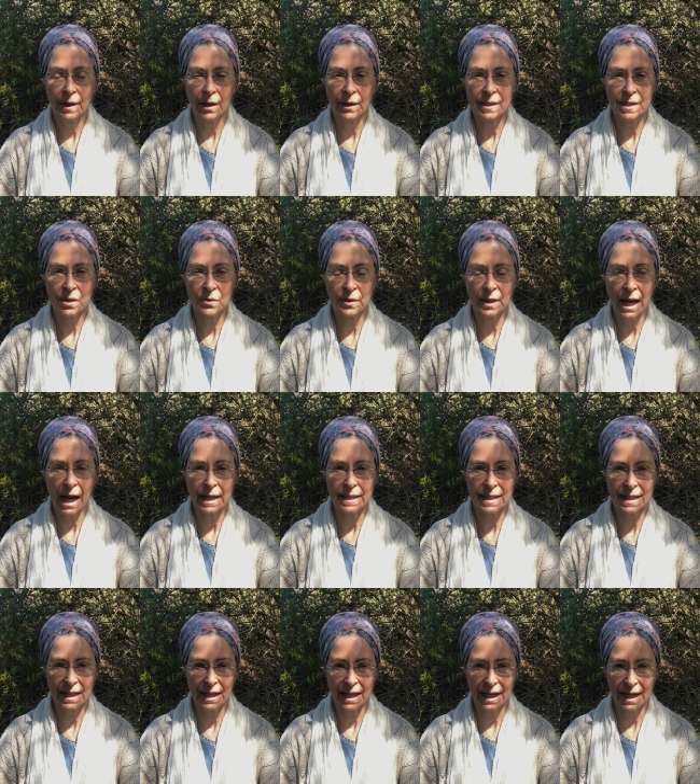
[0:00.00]
So that's
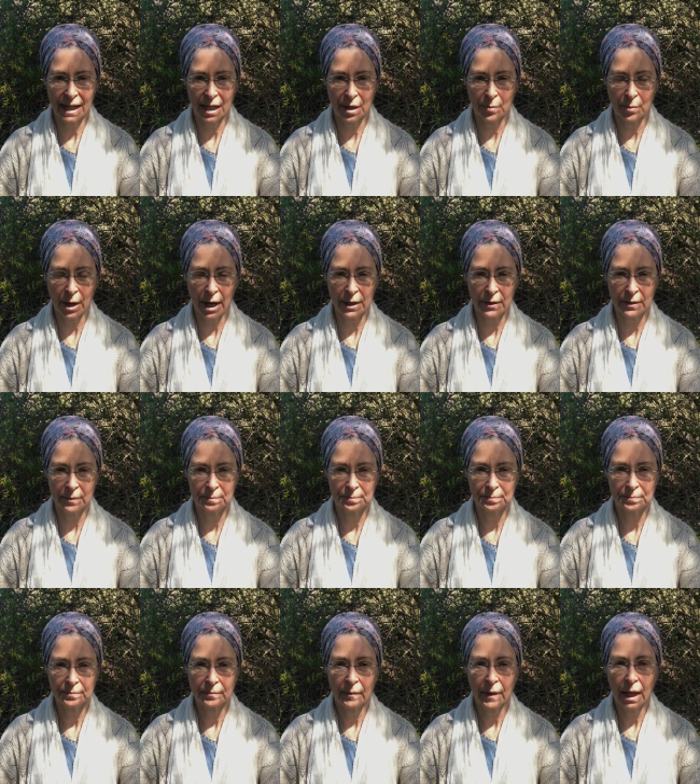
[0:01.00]
the cannon breath.
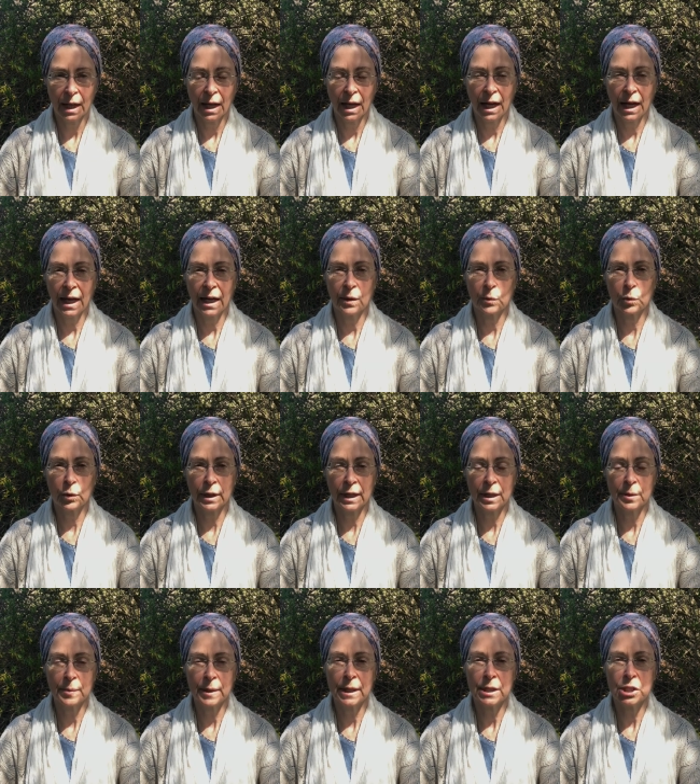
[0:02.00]
And we're going to
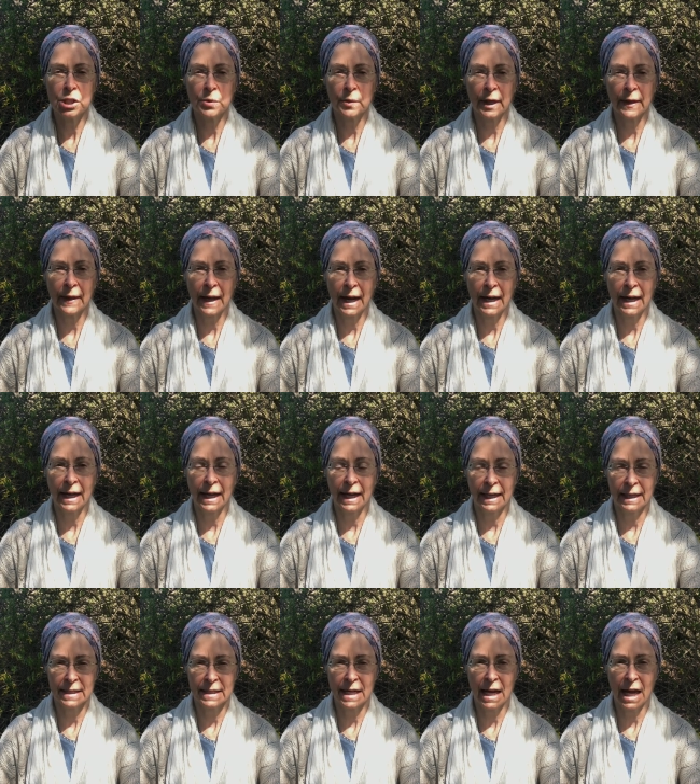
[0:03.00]
be doing that
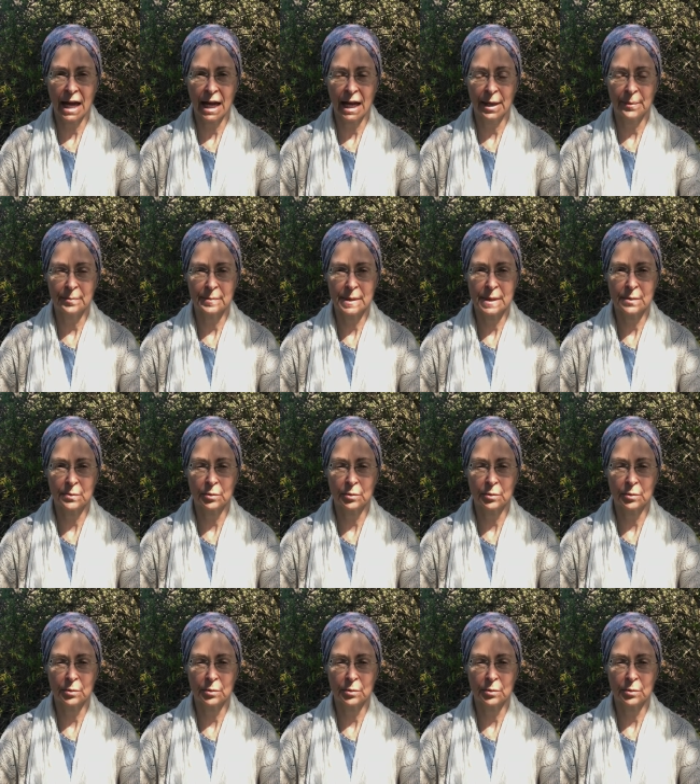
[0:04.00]
8 times,